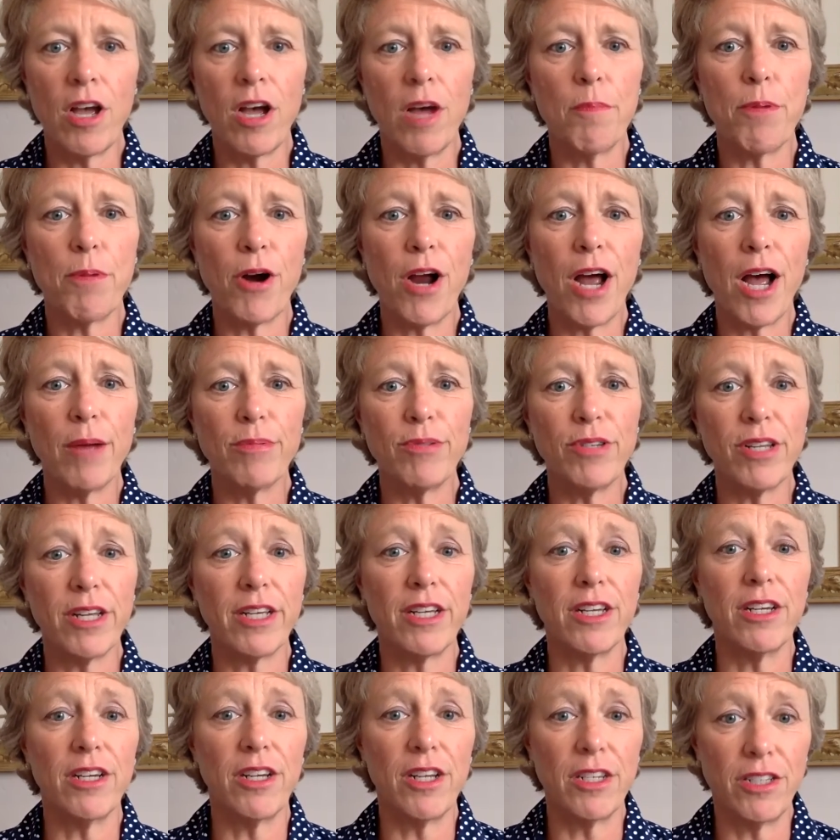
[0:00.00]
perhaps like
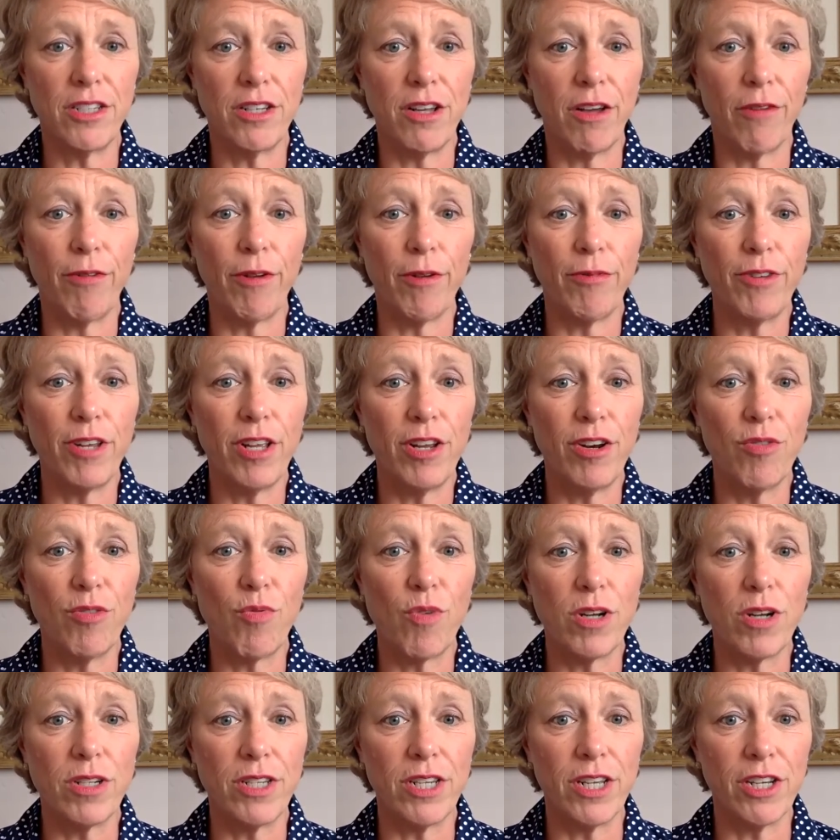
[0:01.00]
a
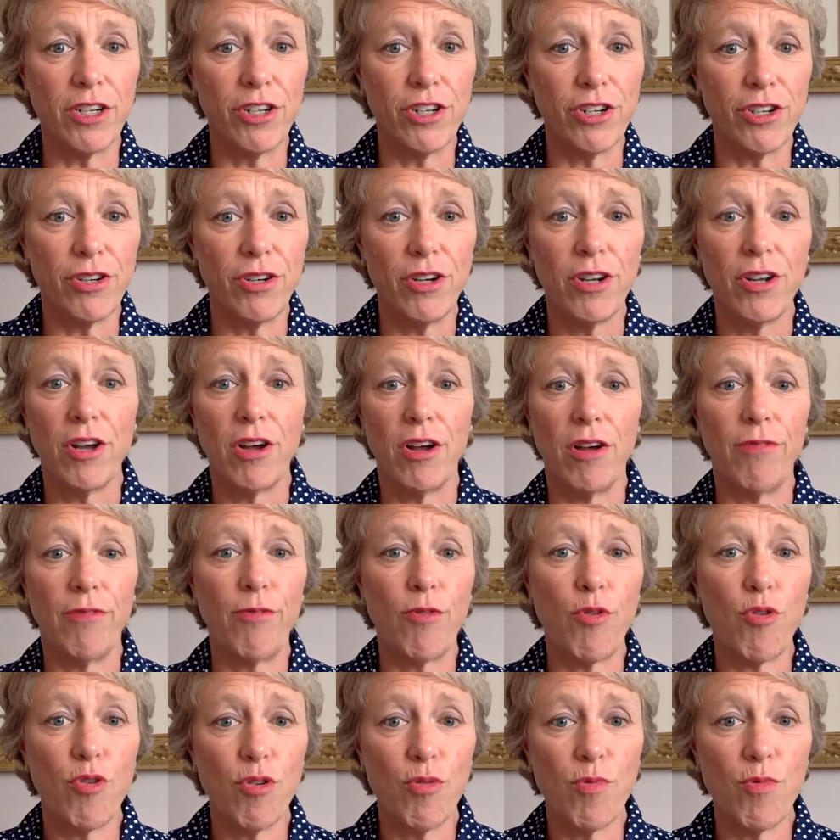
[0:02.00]
15-to-1 tincture, a
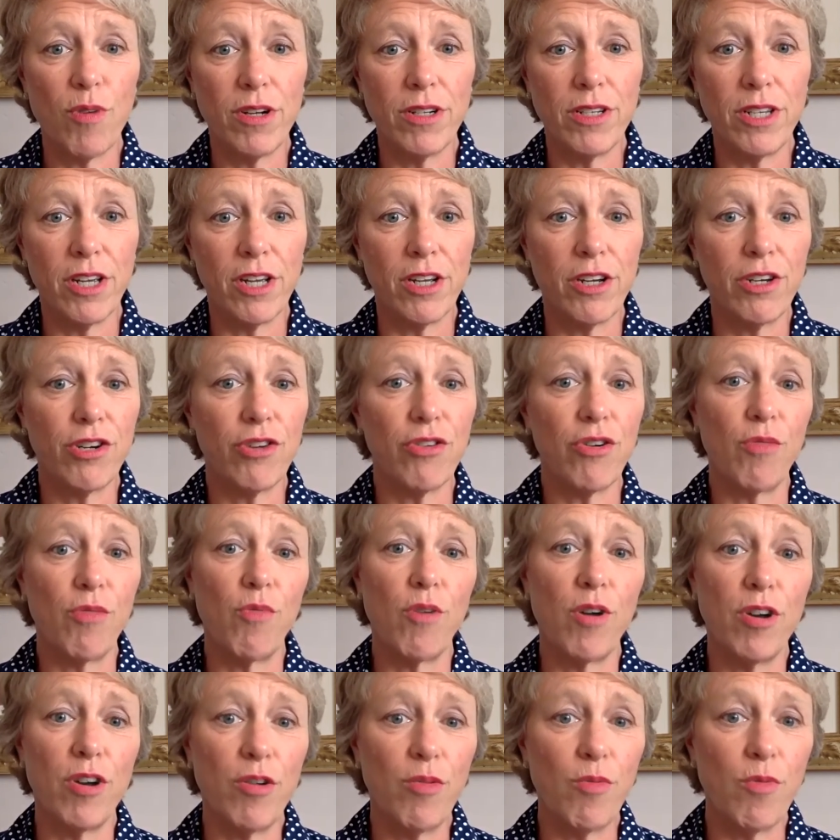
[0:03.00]
4-to-1 tincture, a
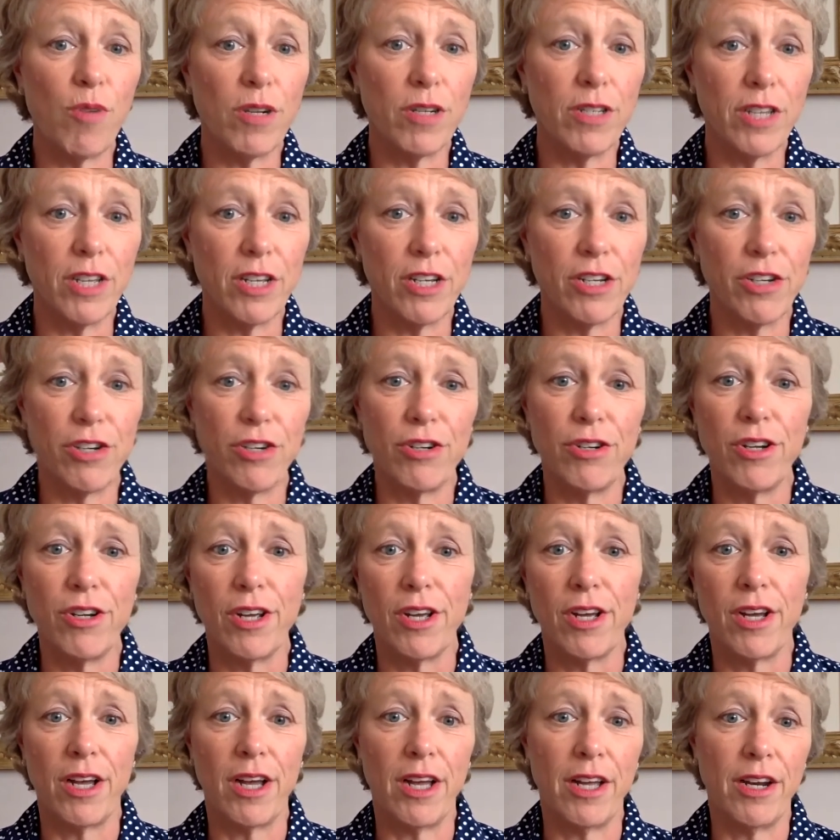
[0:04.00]
1-to-1 tincture,
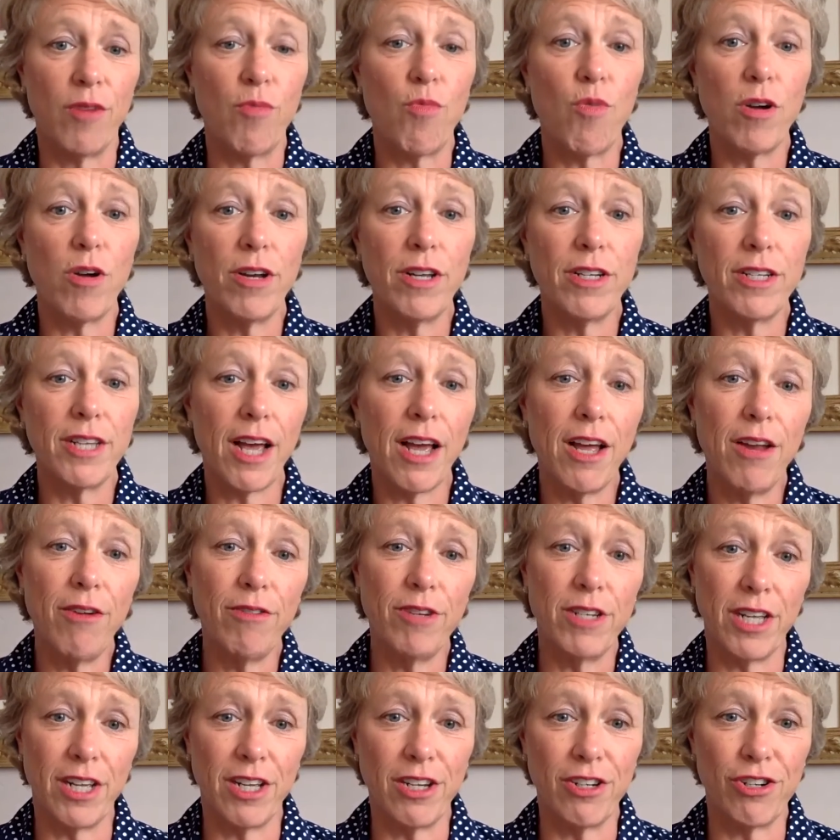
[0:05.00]
and a 1-to-10
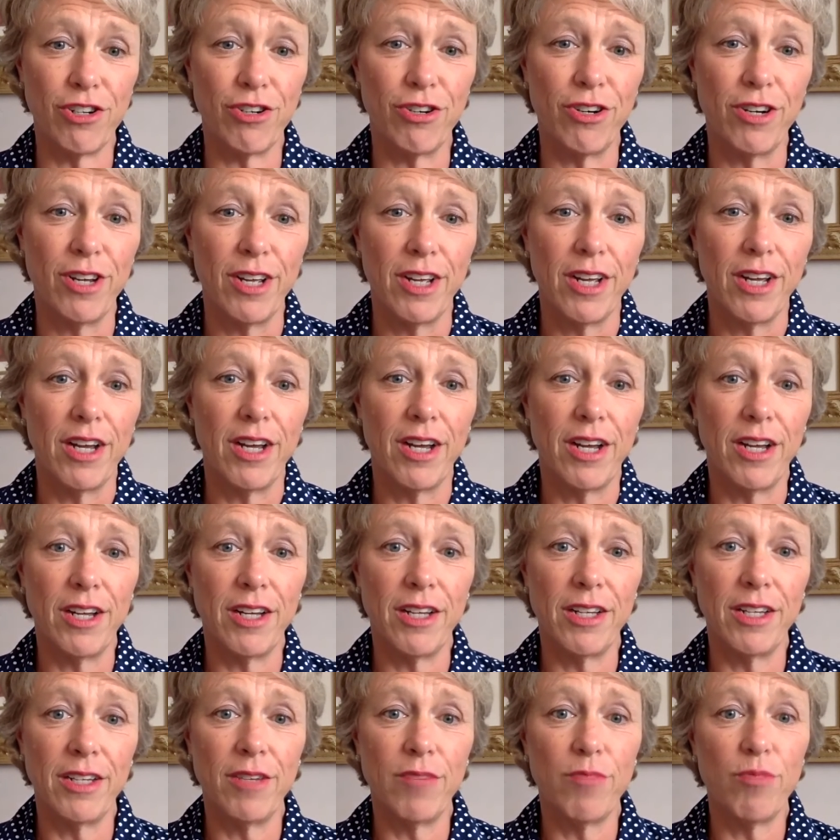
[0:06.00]
tincture,
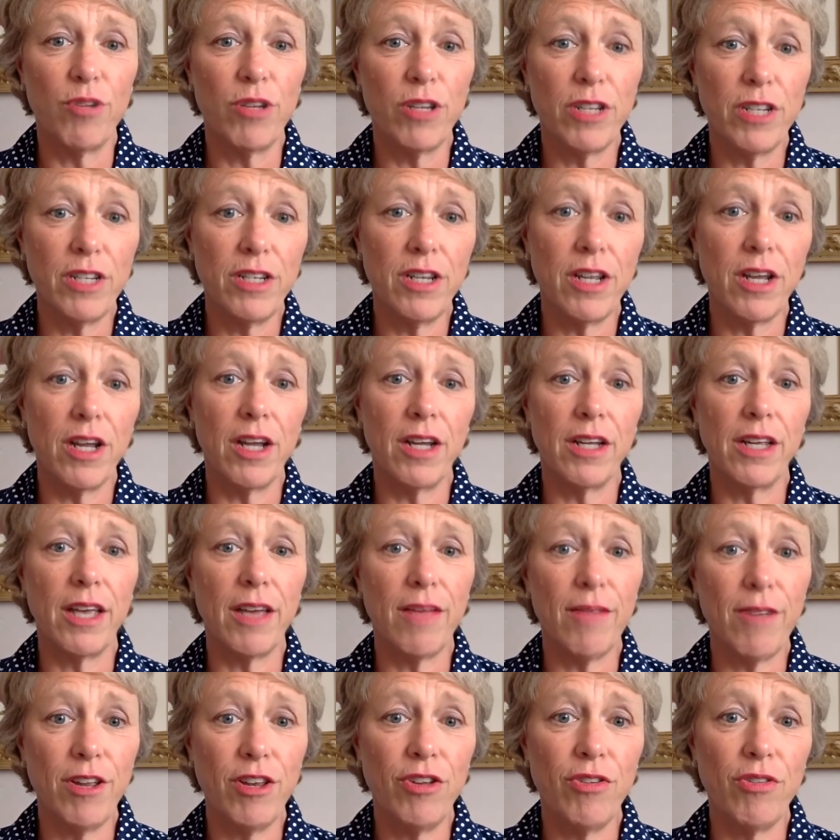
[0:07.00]
really
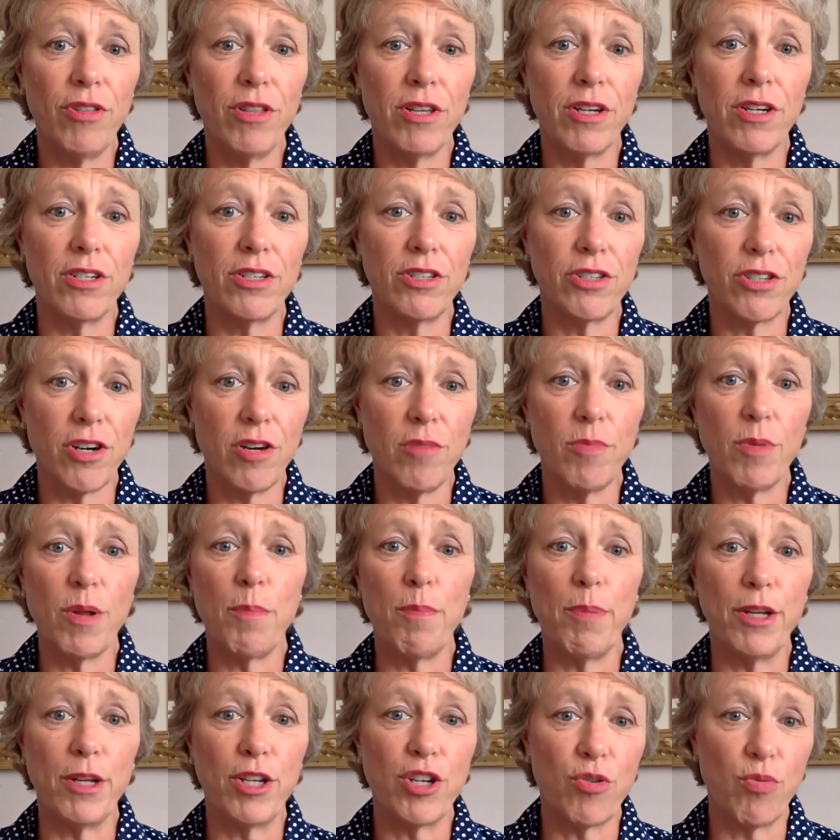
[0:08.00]
giving you the discernment
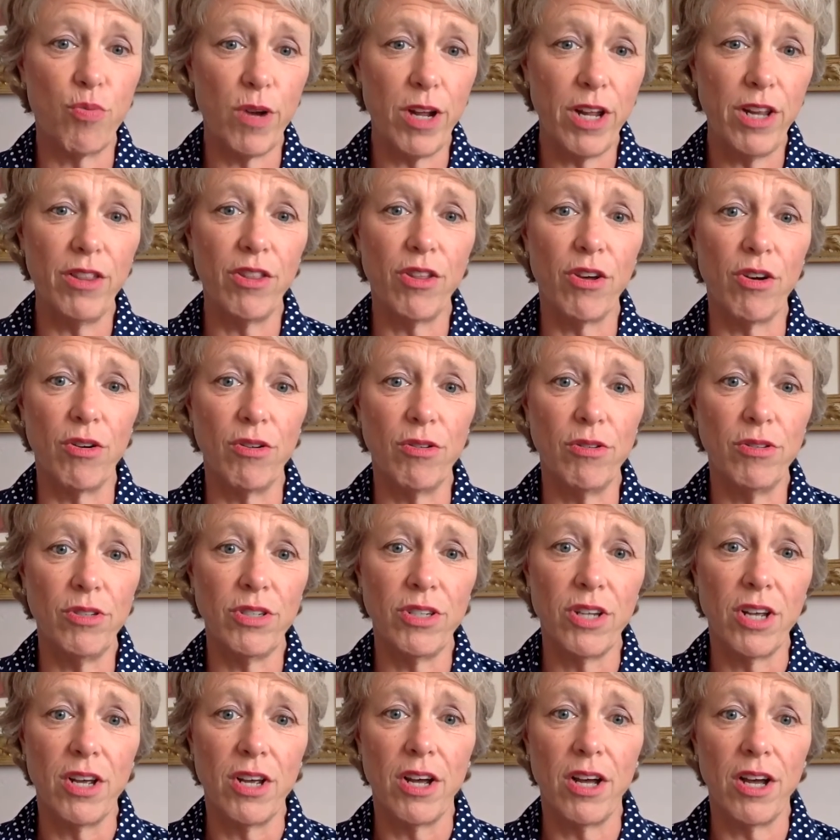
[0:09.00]
between those
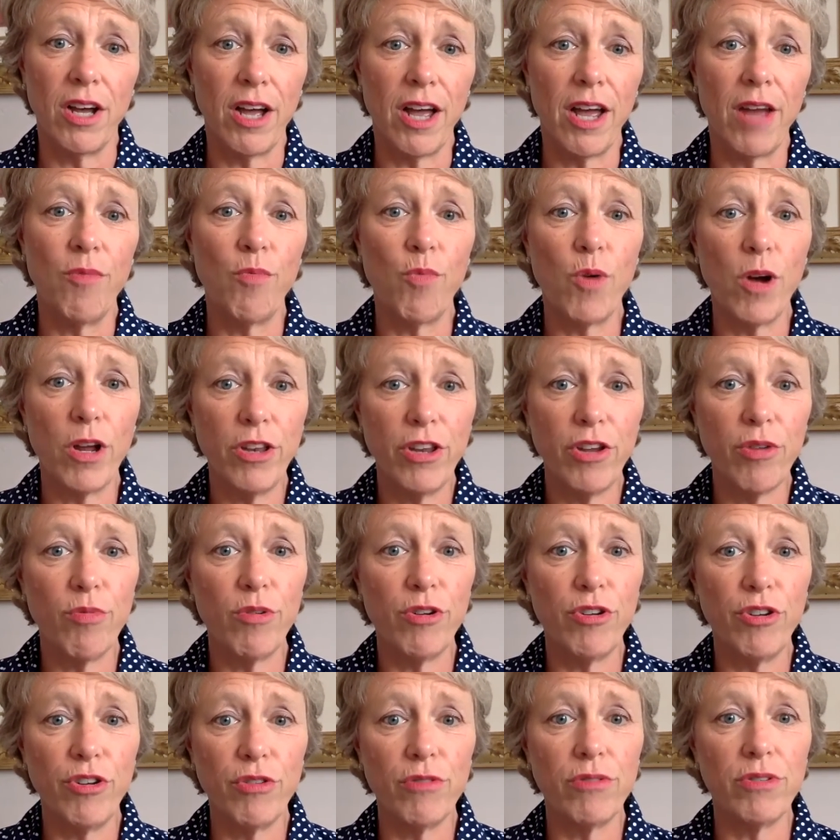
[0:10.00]
and when you
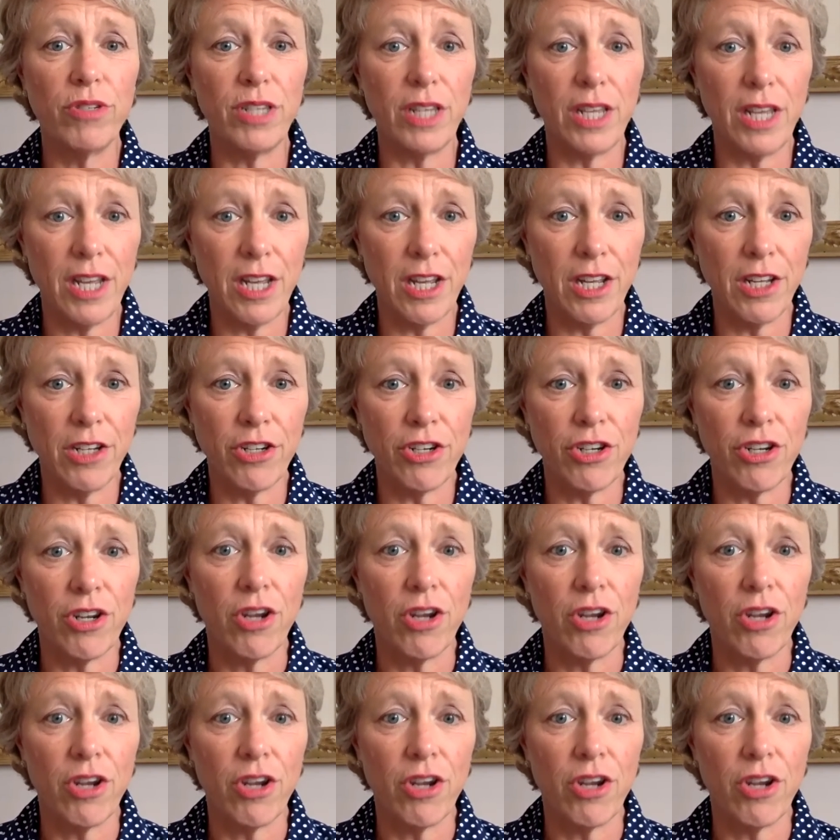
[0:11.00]
would use each,